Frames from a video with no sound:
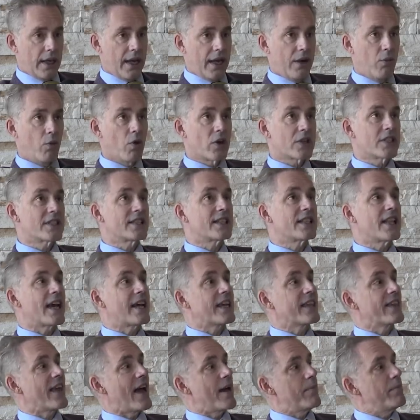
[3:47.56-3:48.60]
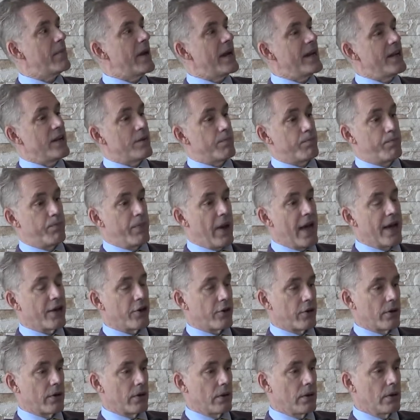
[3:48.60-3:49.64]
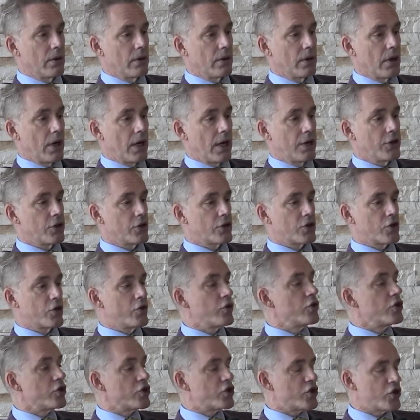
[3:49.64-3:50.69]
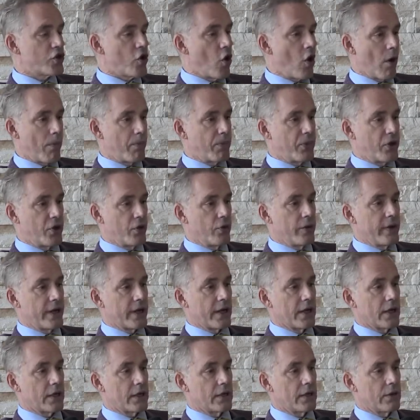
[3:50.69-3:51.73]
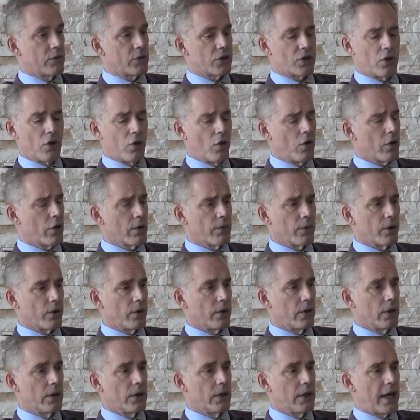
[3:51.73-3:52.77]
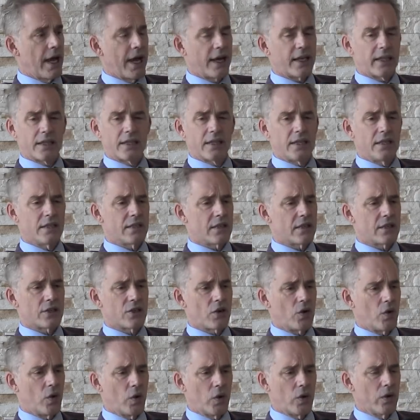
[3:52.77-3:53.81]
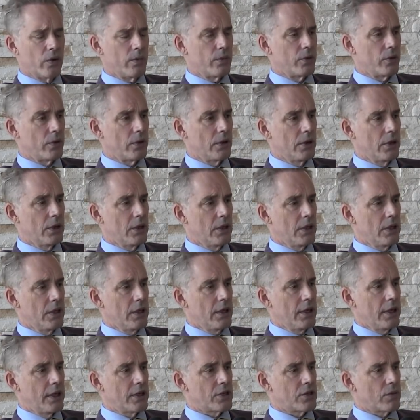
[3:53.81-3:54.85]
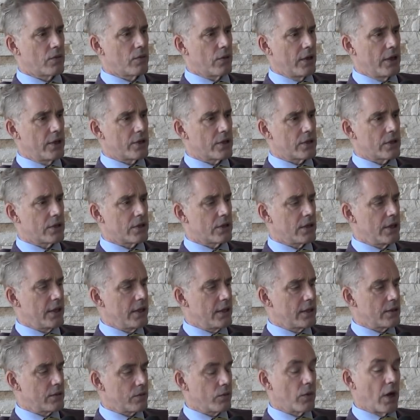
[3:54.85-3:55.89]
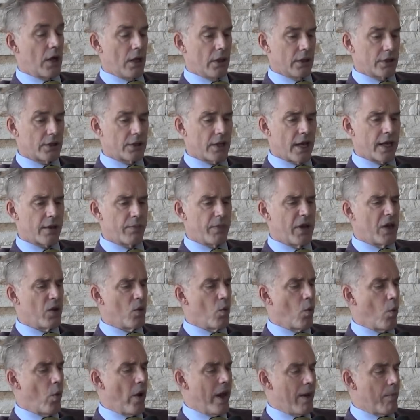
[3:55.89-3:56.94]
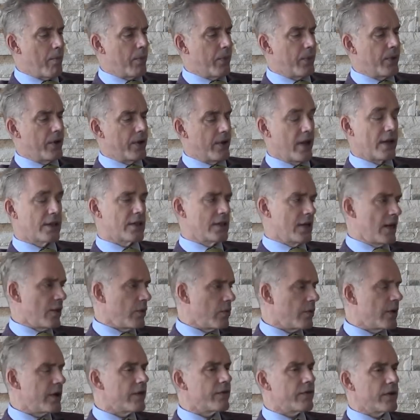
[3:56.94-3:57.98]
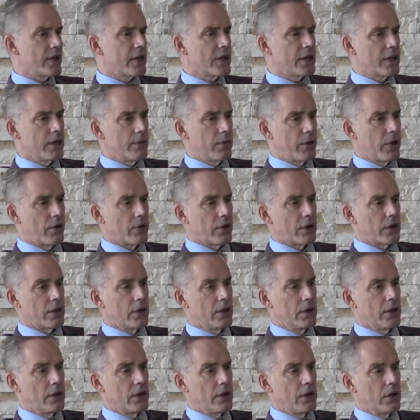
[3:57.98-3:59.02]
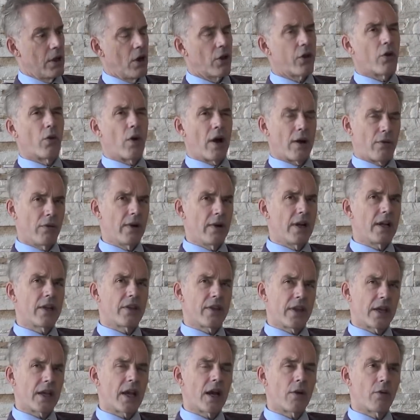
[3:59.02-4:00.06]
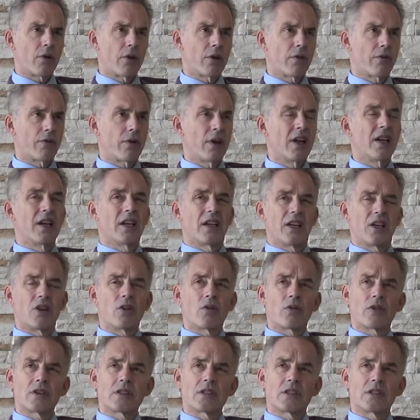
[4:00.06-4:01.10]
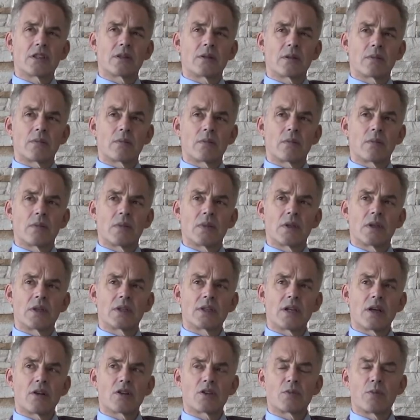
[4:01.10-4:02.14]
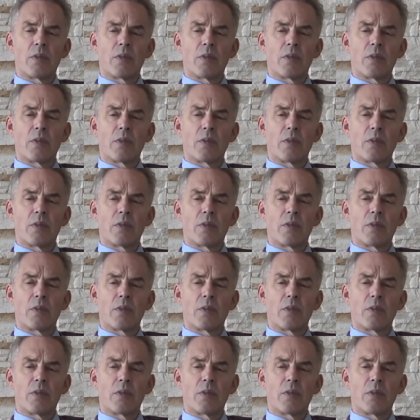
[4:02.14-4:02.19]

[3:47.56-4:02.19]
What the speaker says: it wasn't like that made it better. I just couldn't stop doing it. It was horrible. Akathisia is horrible. It's like being whipped. That's another way of thinking about it. Although I really think I would have, sounds